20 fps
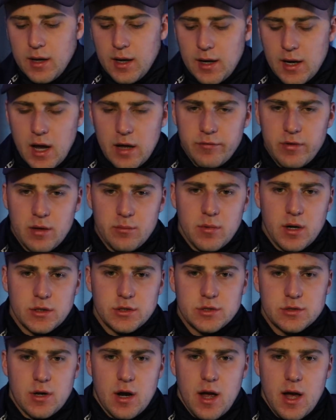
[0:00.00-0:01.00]
And I've hit my
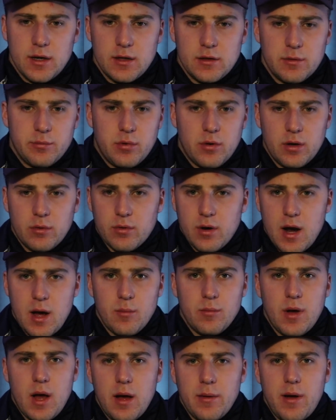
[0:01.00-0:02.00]
stride to the point where
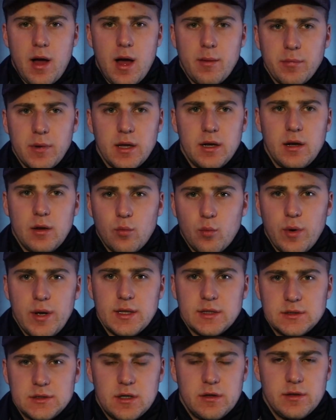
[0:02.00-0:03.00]
I'm getting
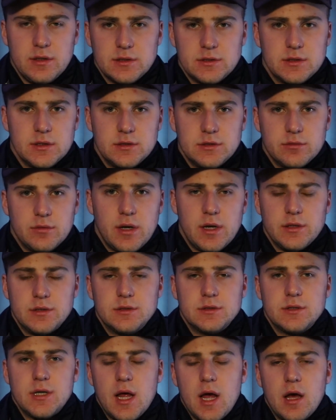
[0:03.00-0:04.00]
wins out of these
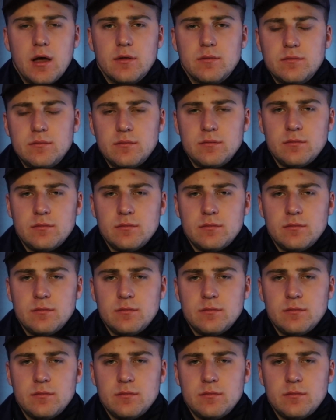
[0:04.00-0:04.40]
situations now.